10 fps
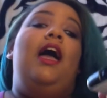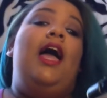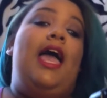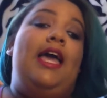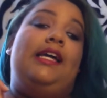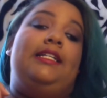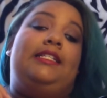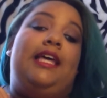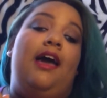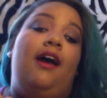And
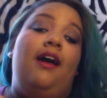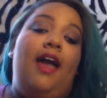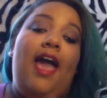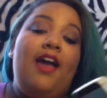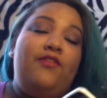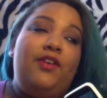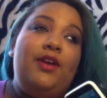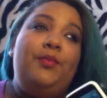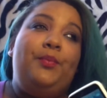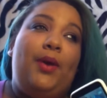
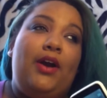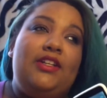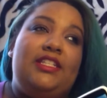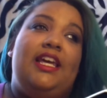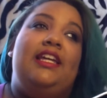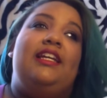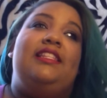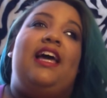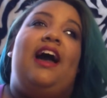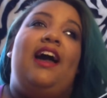every person
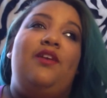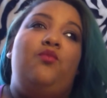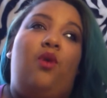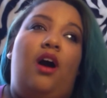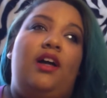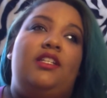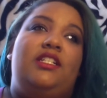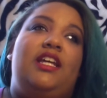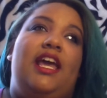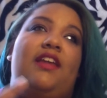that I
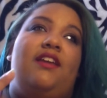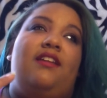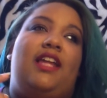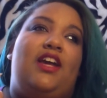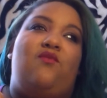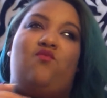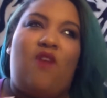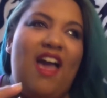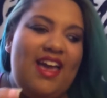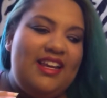watched and like
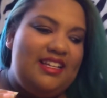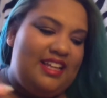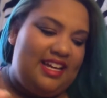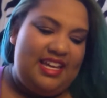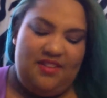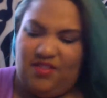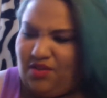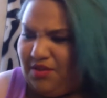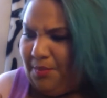read, like even on the